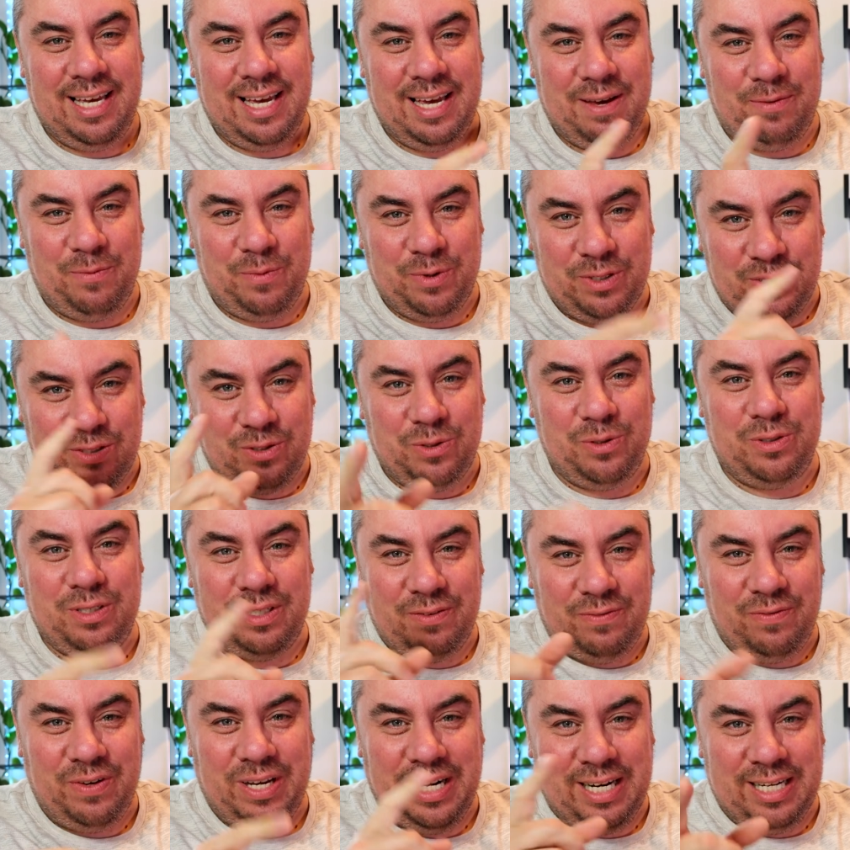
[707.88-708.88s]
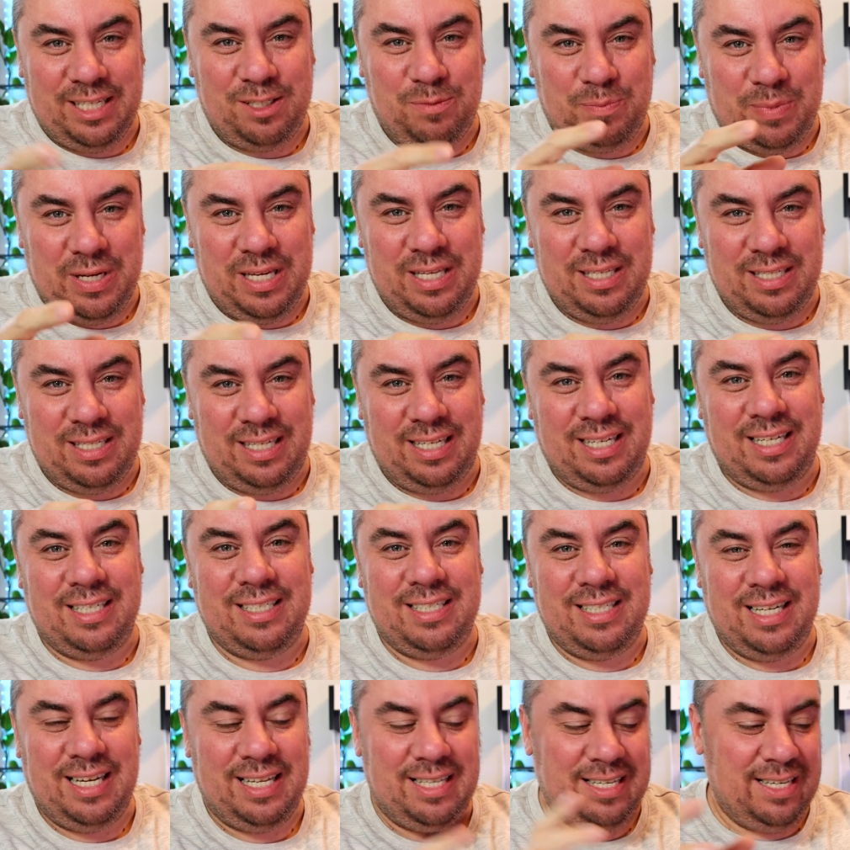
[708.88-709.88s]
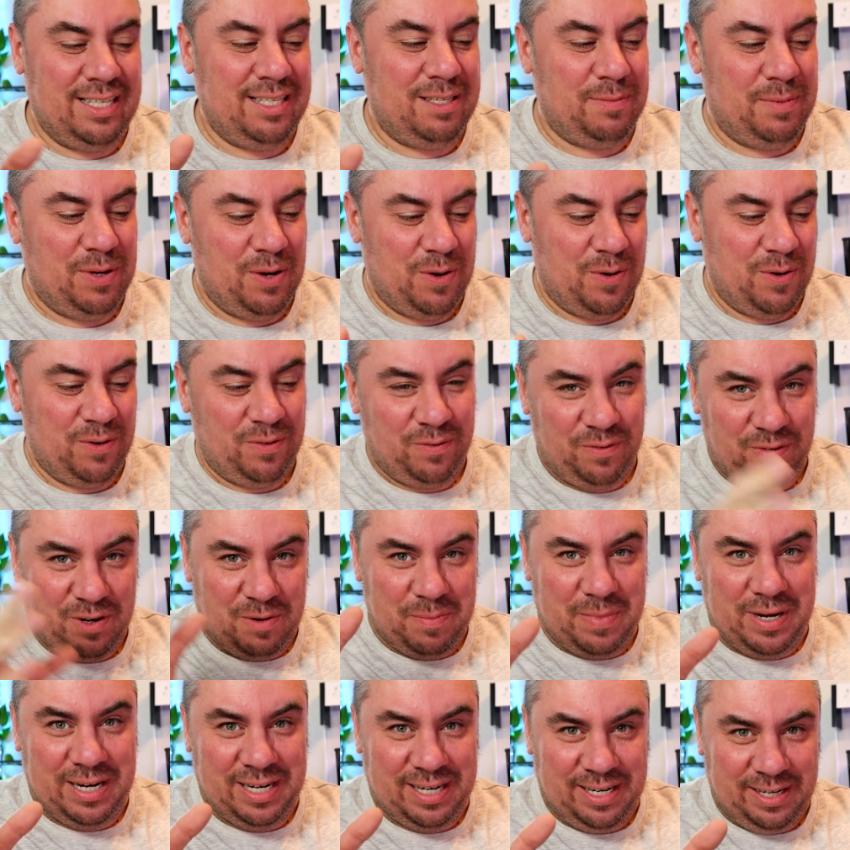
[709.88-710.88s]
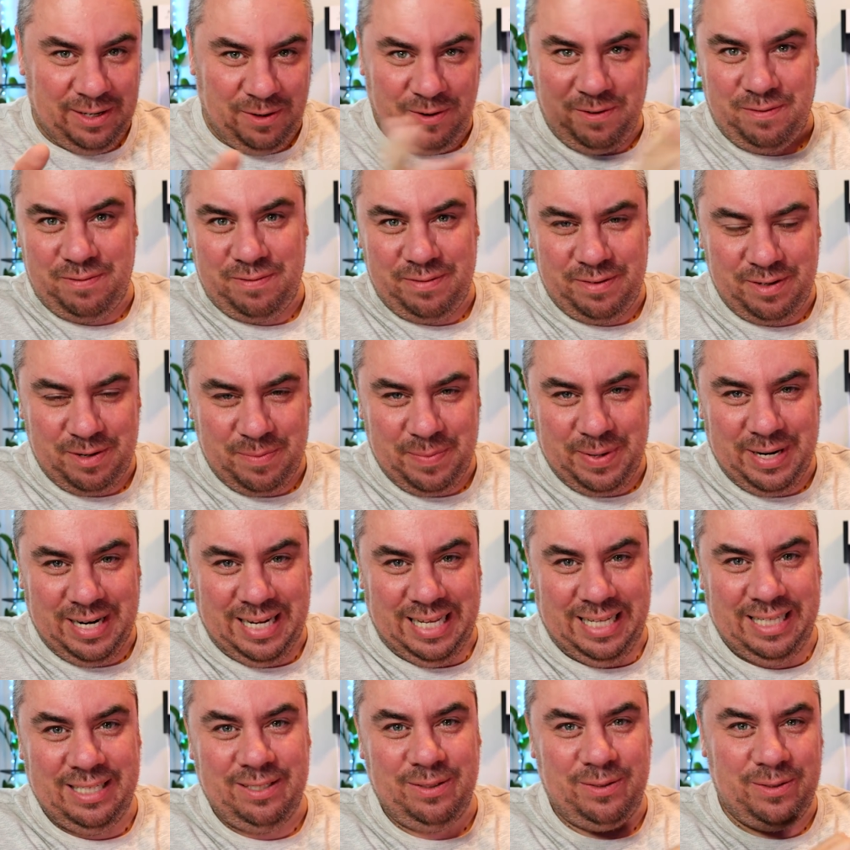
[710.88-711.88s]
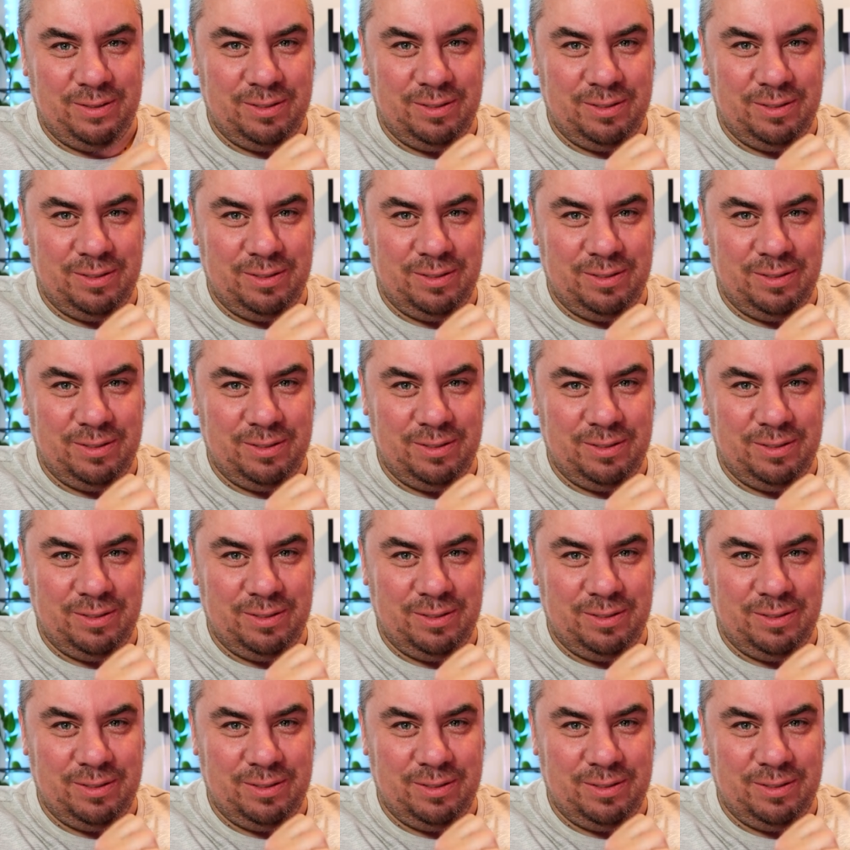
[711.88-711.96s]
which goes at various speeds. You can set it to be on for a minute and off for a minute,